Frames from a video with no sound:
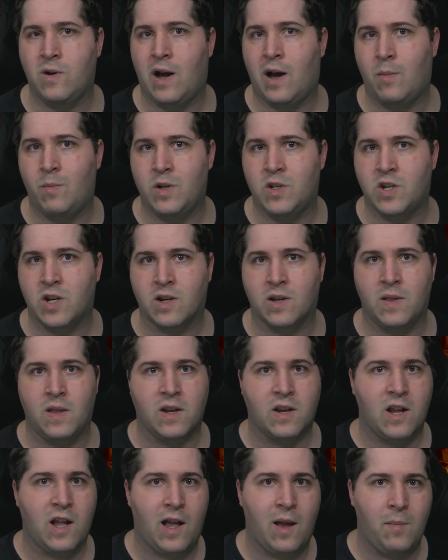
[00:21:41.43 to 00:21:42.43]
I'll be checking the
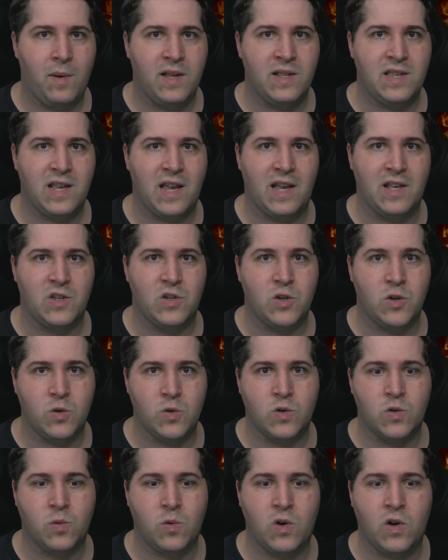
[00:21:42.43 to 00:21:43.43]
comments as
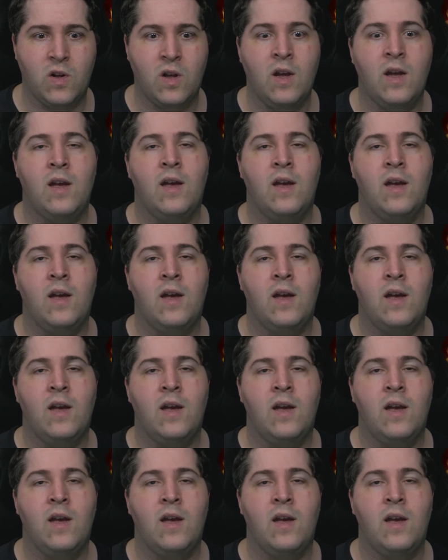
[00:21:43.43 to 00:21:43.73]
usual.